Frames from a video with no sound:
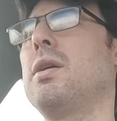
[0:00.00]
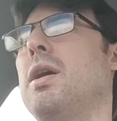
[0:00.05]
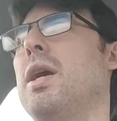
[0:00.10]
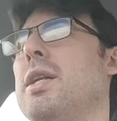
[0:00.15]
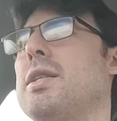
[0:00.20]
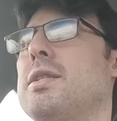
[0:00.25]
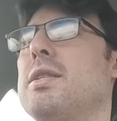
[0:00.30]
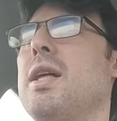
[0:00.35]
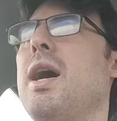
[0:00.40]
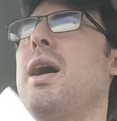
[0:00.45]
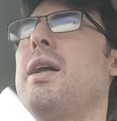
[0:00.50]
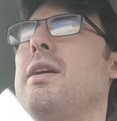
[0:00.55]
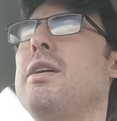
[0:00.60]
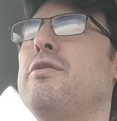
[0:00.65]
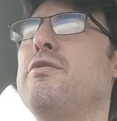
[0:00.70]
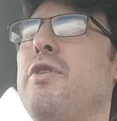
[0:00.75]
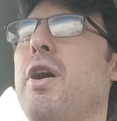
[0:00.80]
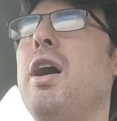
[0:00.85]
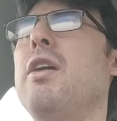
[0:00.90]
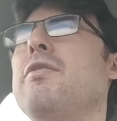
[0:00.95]
It's not
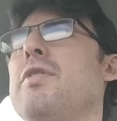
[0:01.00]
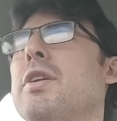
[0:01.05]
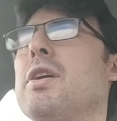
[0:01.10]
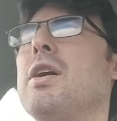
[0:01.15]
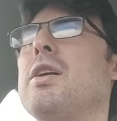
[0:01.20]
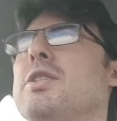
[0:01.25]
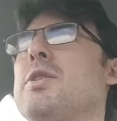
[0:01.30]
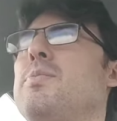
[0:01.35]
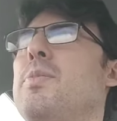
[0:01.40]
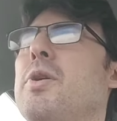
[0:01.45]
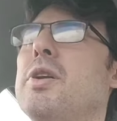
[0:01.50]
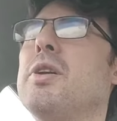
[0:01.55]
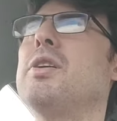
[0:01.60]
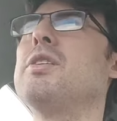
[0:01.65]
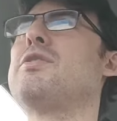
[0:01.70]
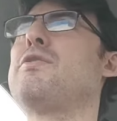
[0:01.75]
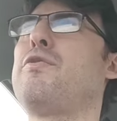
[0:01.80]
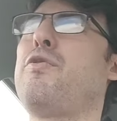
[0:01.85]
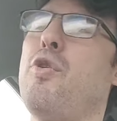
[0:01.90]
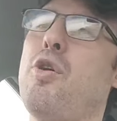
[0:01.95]
involving us, but it
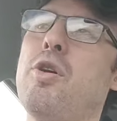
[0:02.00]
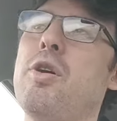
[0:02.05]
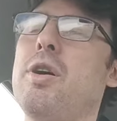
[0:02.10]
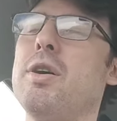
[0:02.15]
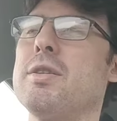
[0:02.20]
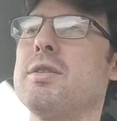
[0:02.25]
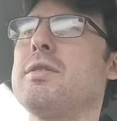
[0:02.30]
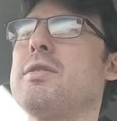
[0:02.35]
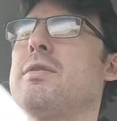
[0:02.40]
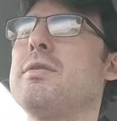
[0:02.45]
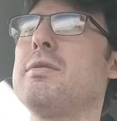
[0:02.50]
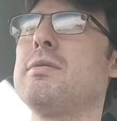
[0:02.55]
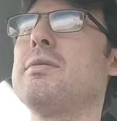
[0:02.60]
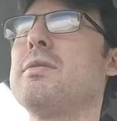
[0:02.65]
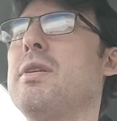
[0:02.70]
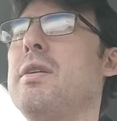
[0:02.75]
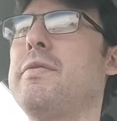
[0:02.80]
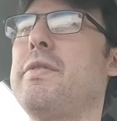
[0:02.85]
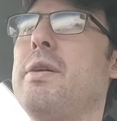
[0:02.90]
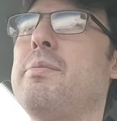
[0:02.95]
is for us,
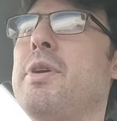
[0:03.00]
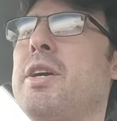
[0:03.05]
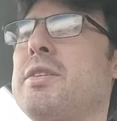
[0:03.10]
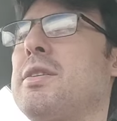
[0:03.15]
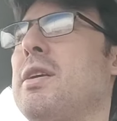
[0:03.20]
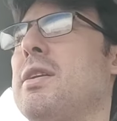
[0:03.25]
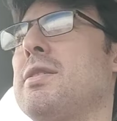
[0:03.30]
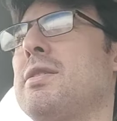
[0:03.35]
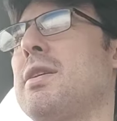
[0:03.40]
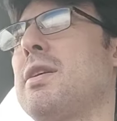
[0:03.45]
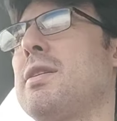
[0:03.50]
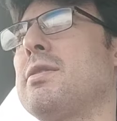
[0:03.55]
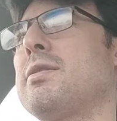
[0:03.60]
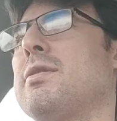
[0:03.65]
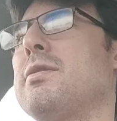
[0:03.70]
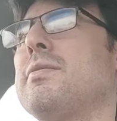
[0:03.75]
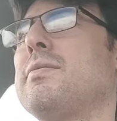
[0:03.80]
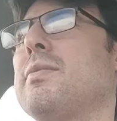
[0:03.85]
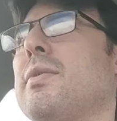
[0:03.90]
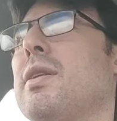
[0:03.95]
if that makes any sense.
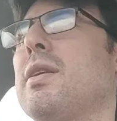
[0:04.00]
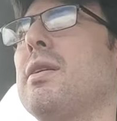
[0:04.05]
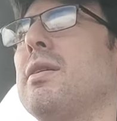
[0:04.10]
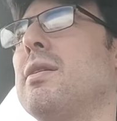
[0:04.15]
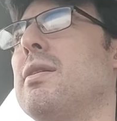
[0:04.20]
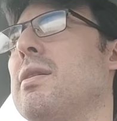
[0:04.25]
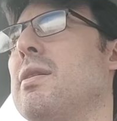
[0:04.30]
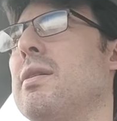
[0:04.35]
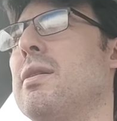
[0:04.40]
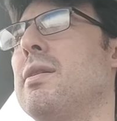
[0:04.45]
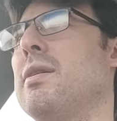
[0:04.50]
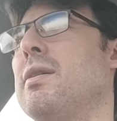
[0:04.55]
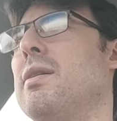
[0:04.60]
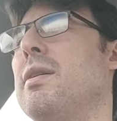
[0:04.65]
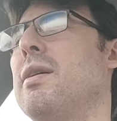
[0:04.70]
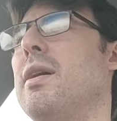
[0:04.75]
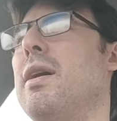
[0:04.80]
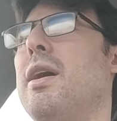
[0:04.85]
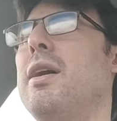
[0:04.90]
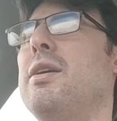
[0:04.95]

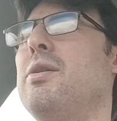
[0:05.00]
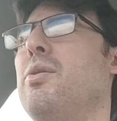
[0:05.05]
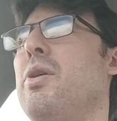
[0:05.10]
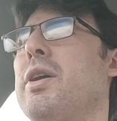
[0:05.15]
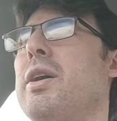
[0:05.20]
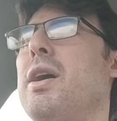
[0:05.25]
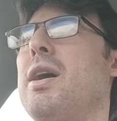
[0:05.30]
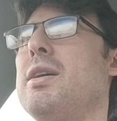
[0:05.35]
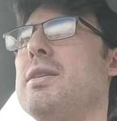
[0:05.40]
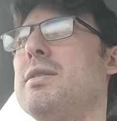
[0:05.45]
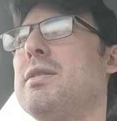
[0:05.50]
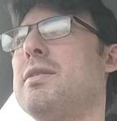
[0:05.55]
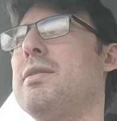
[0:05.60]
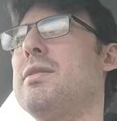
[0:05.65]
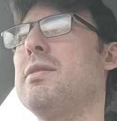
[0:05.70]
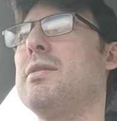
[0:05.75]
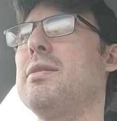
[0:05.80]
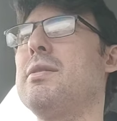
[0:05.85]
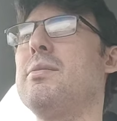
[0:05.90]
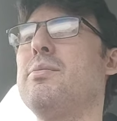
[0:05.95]
Anyway,
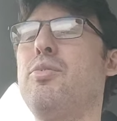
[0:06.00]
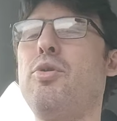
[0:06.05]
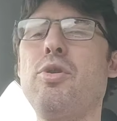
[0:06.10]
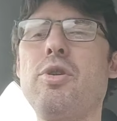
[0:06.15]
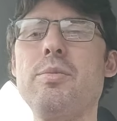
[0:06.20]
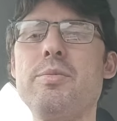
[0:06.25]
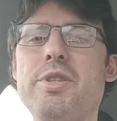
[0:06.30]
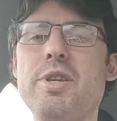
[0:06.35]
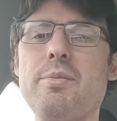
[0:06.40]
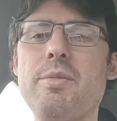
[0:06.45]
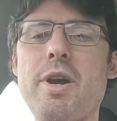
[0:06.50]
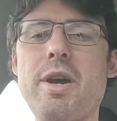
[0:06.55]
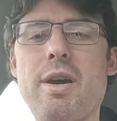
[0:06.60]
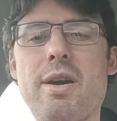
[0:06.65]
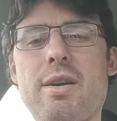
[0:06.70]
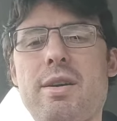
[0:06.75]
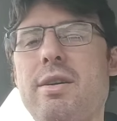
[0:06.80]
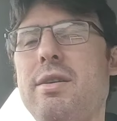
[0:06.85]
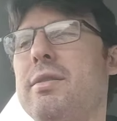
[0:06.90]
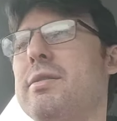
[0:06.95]
guys, Purim Sameach.